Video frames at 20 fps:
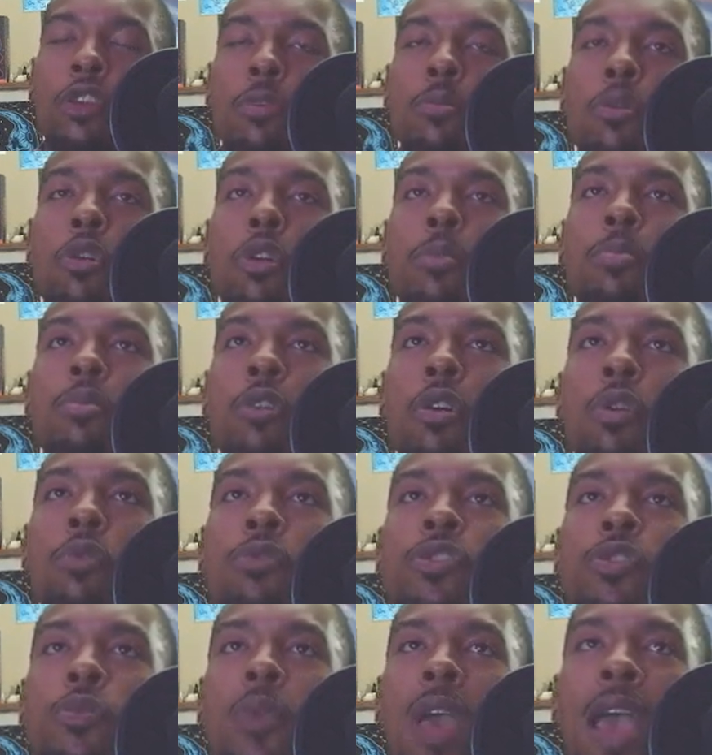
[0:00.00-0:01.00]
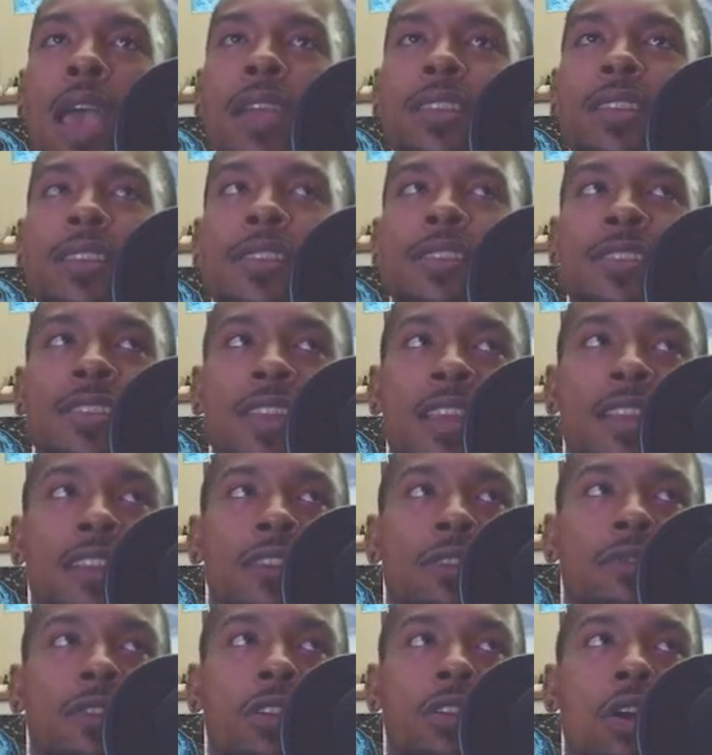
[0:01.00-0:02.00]
prone to act
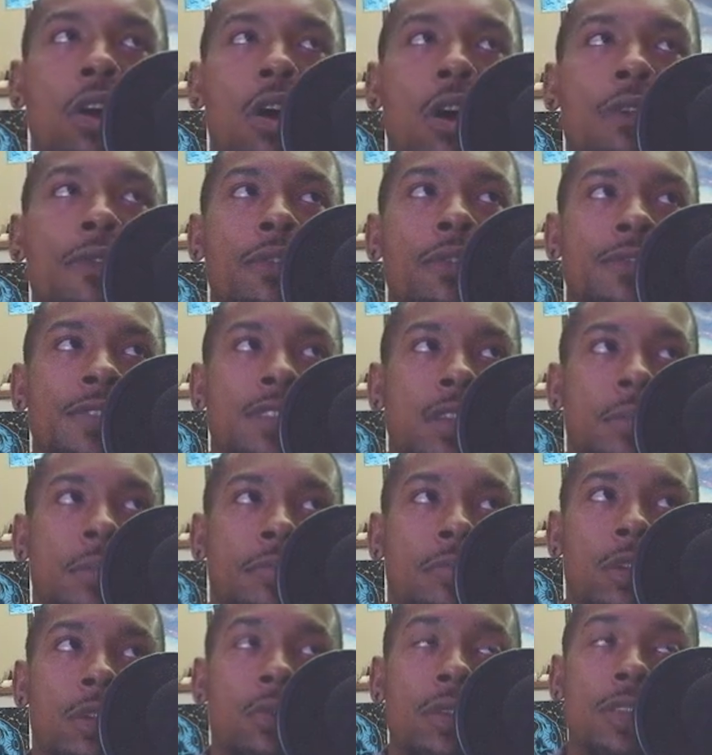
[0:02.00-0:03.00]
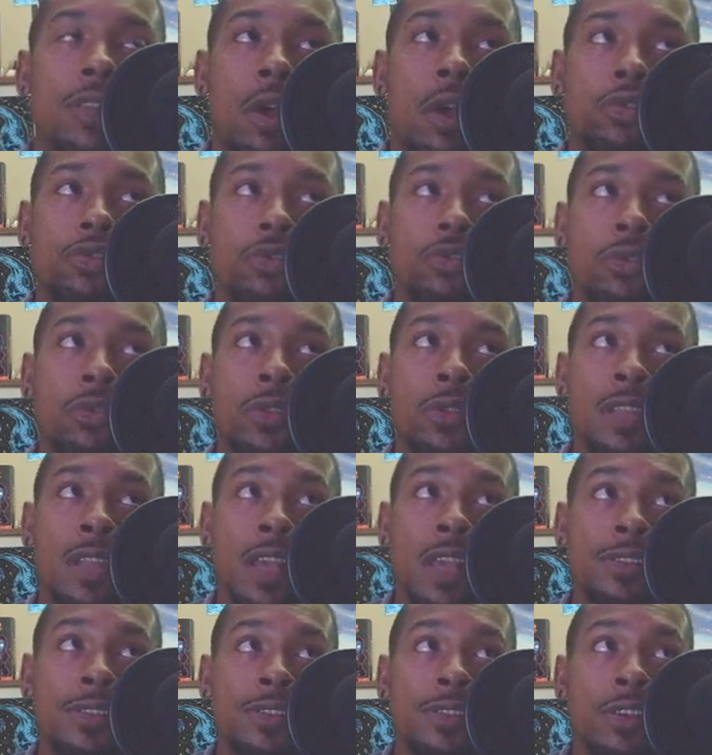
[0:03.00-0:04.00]
instinctively off of something without truly
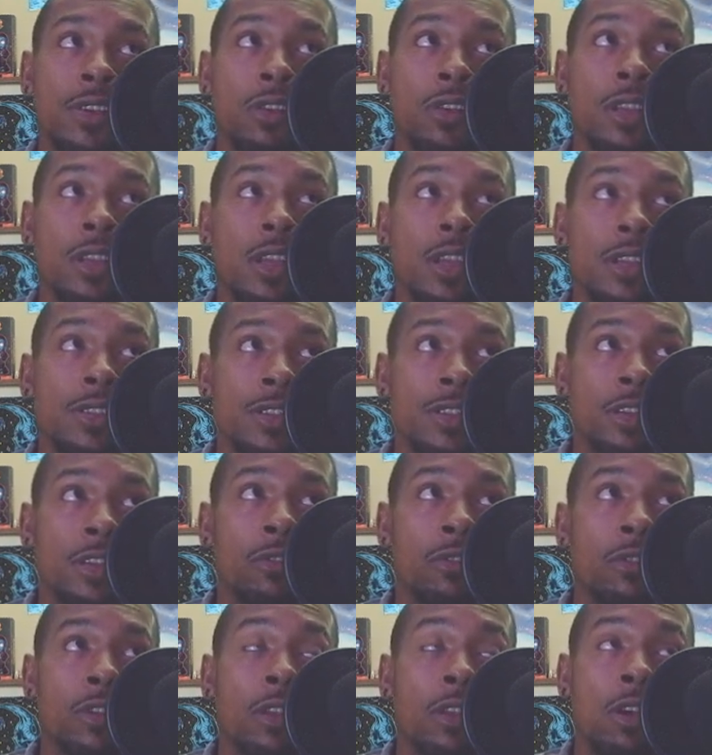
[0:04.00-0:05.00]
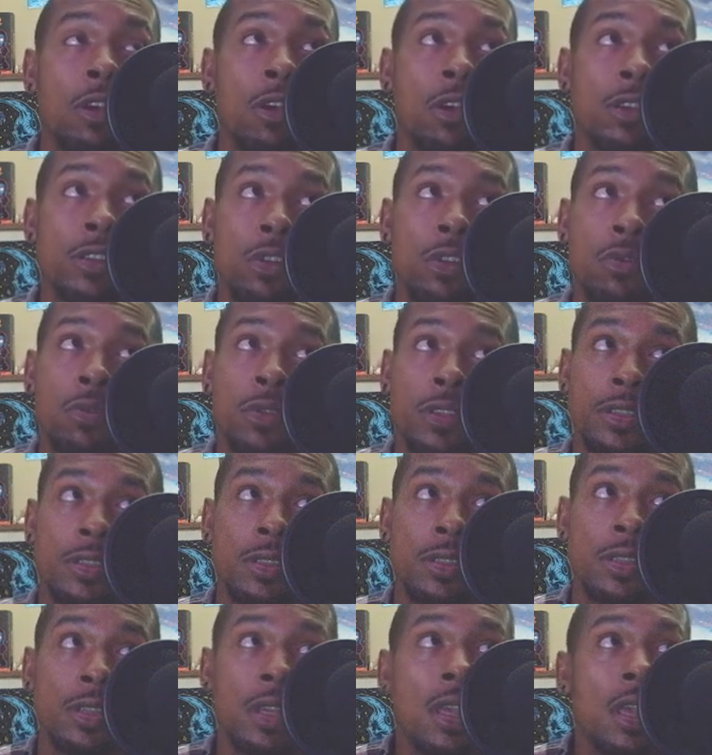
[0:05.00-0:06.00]
necessarily considering the
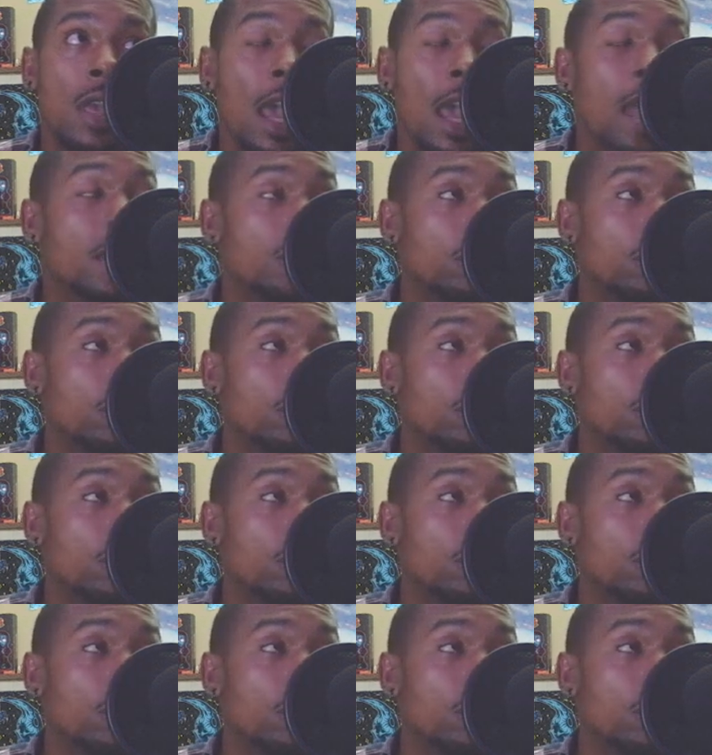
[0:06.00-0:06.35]
consequences, and just